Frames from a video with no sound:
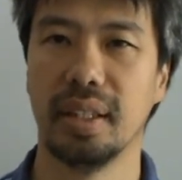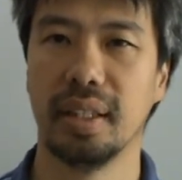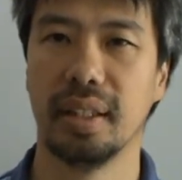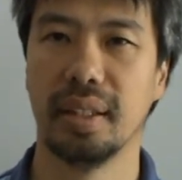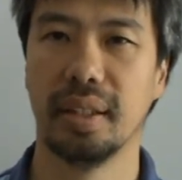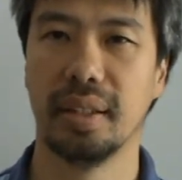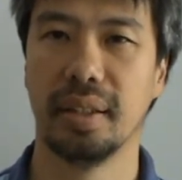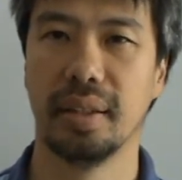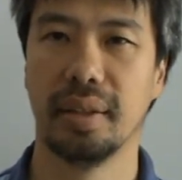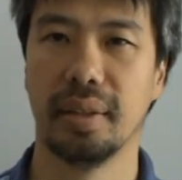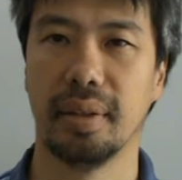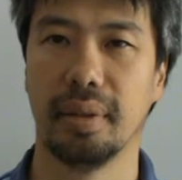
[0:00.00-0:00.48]
uh,
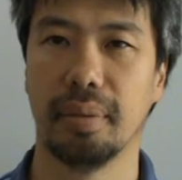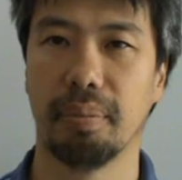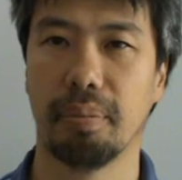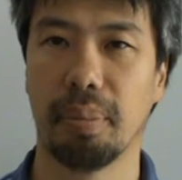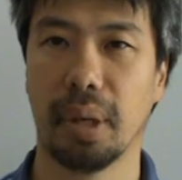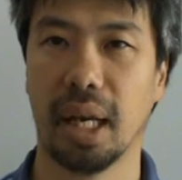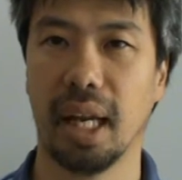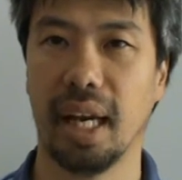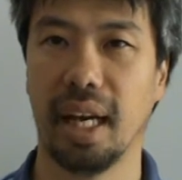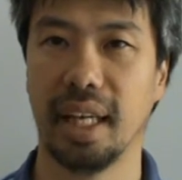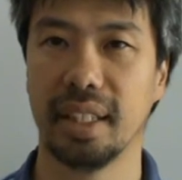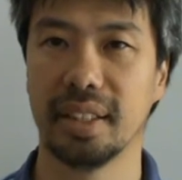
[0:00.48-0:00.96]

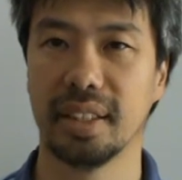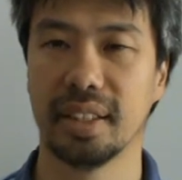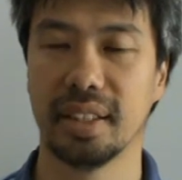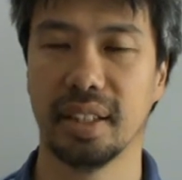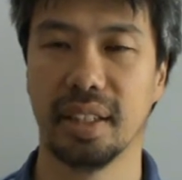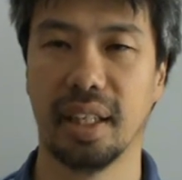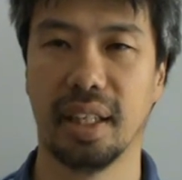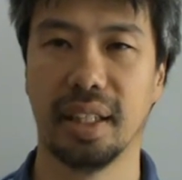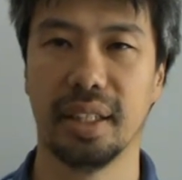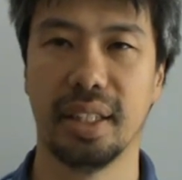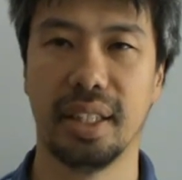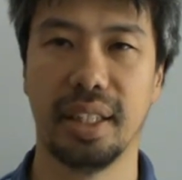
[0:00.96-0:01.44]
plans and
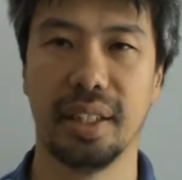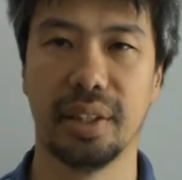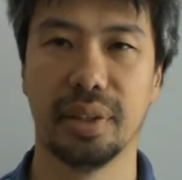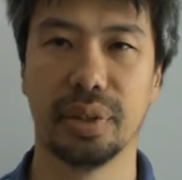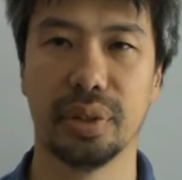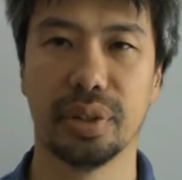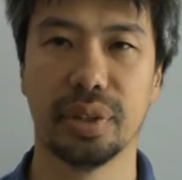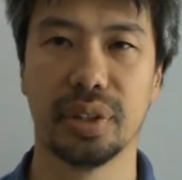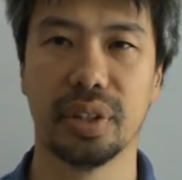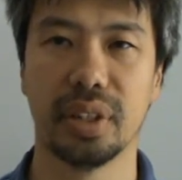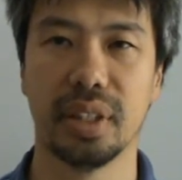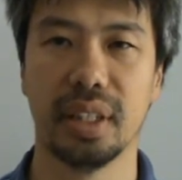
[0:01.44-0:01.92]

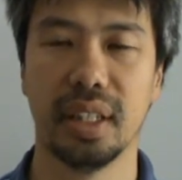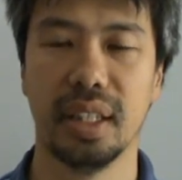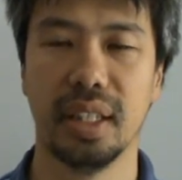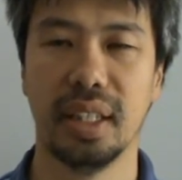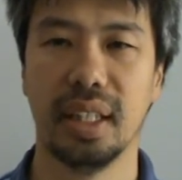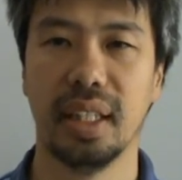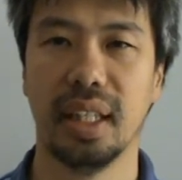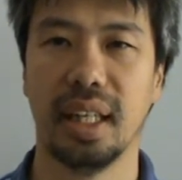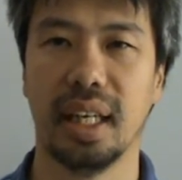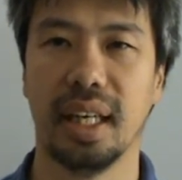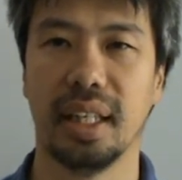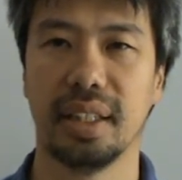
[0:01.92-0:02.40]
ideals
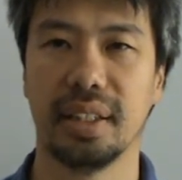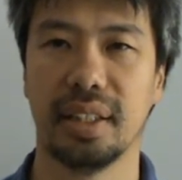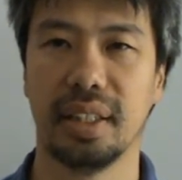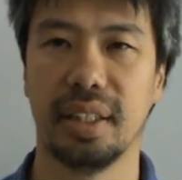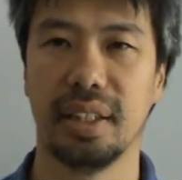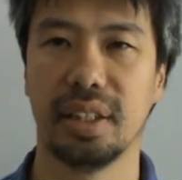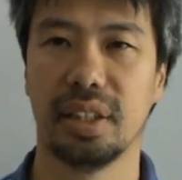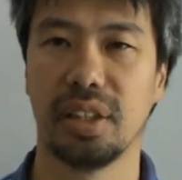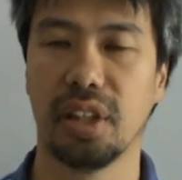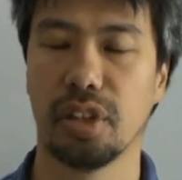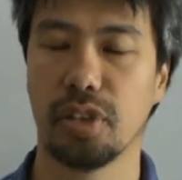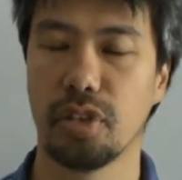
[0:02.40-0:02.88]
and
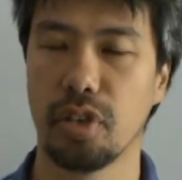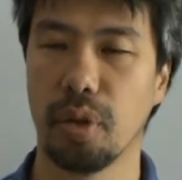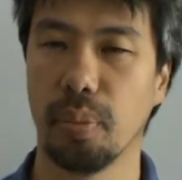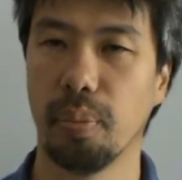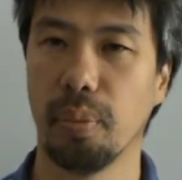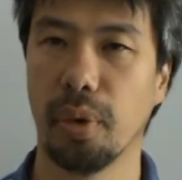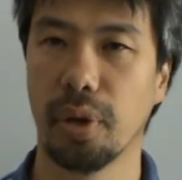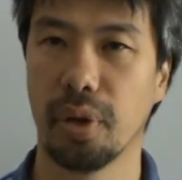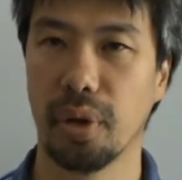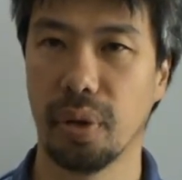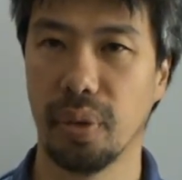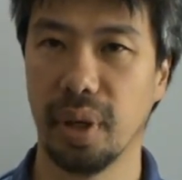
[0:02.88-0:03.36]
he's just a
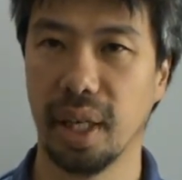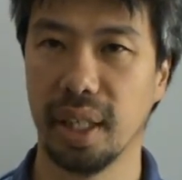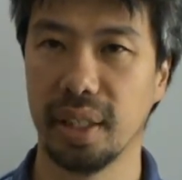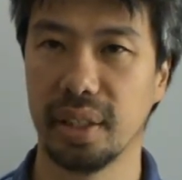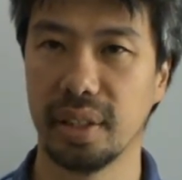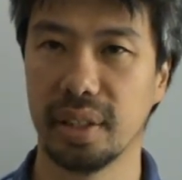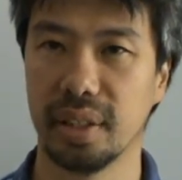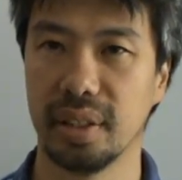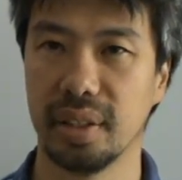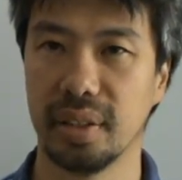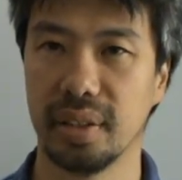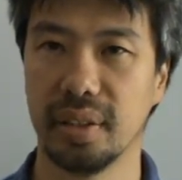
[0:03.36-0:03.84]

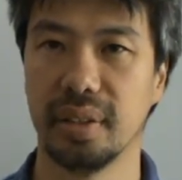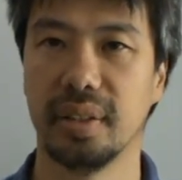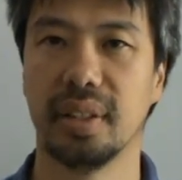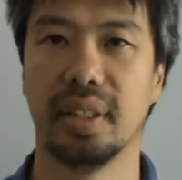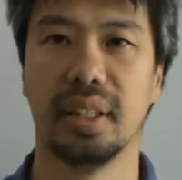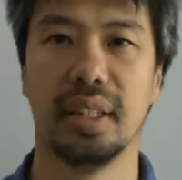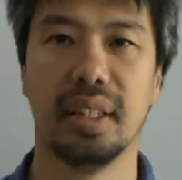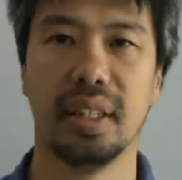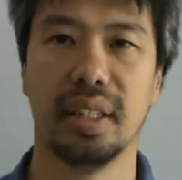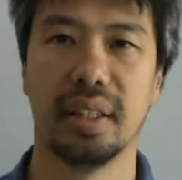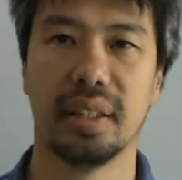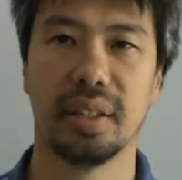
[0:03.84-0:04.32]
moderator
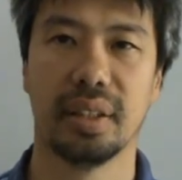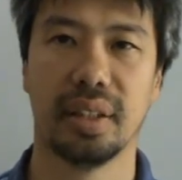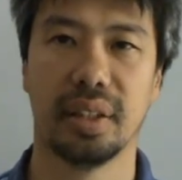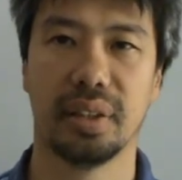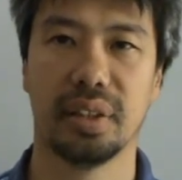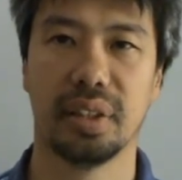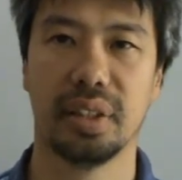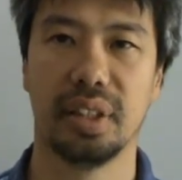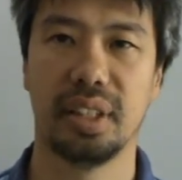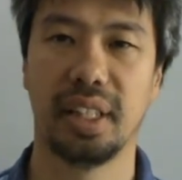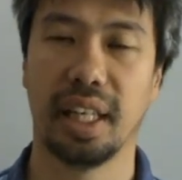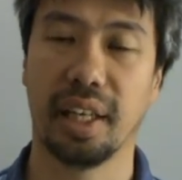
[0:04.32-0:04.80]
not
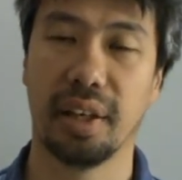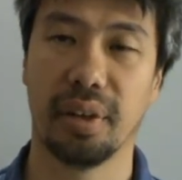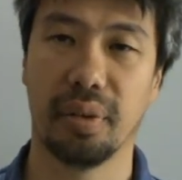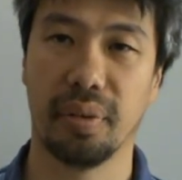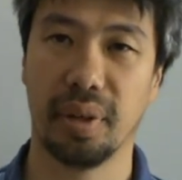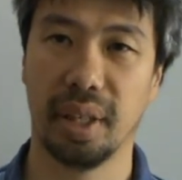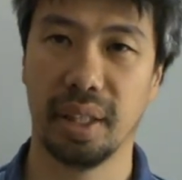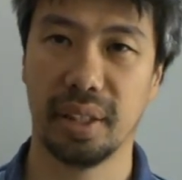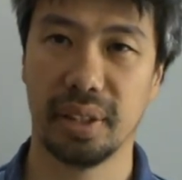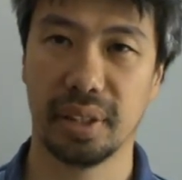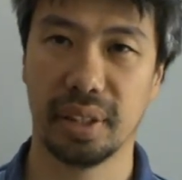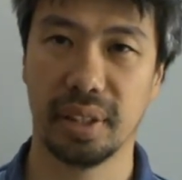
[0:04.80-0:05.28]
a
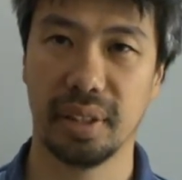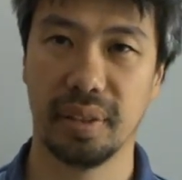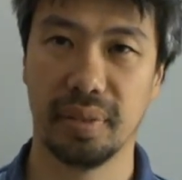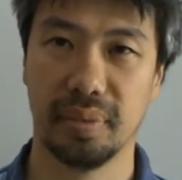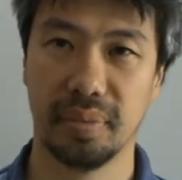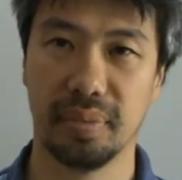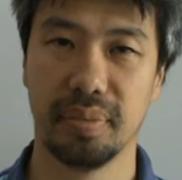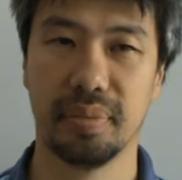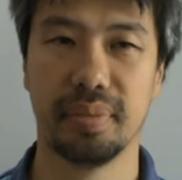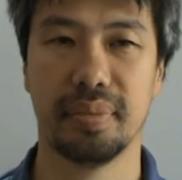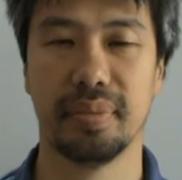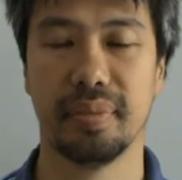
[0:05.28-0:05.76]
generator
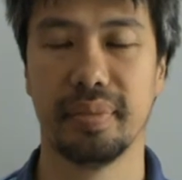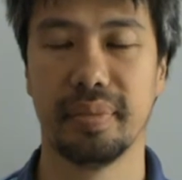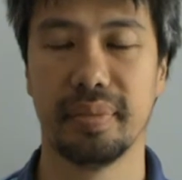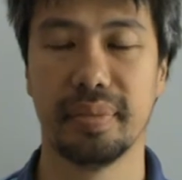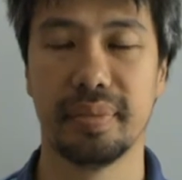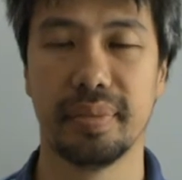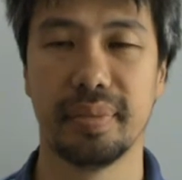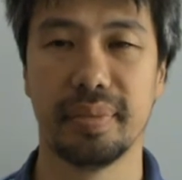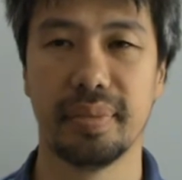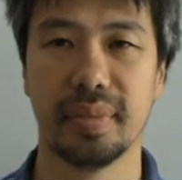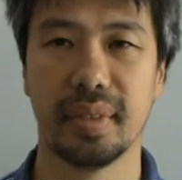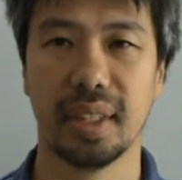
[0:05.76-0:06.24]

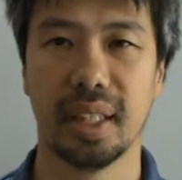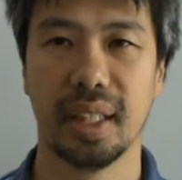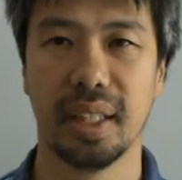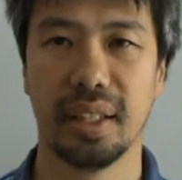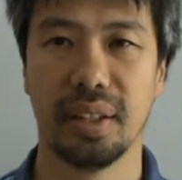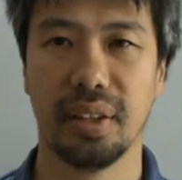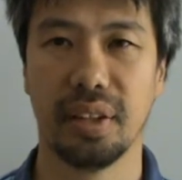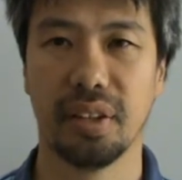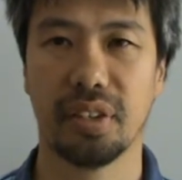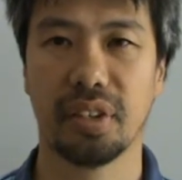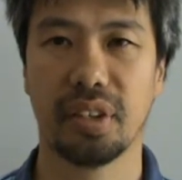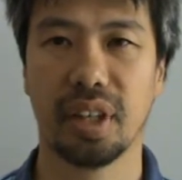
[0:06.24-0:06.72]
in
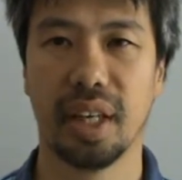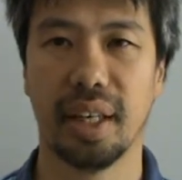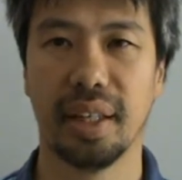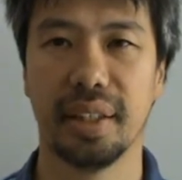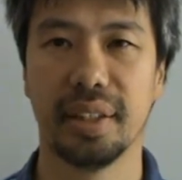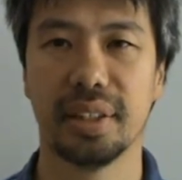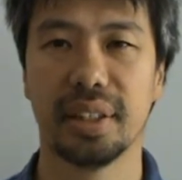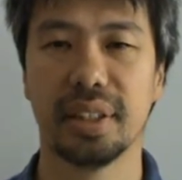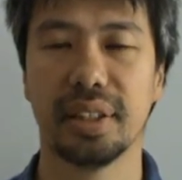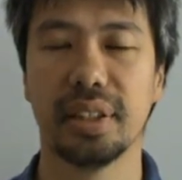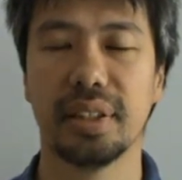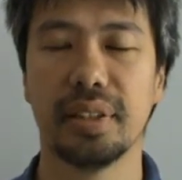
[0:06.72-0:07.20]
this
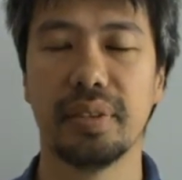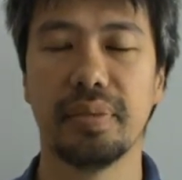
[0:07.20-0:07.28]
case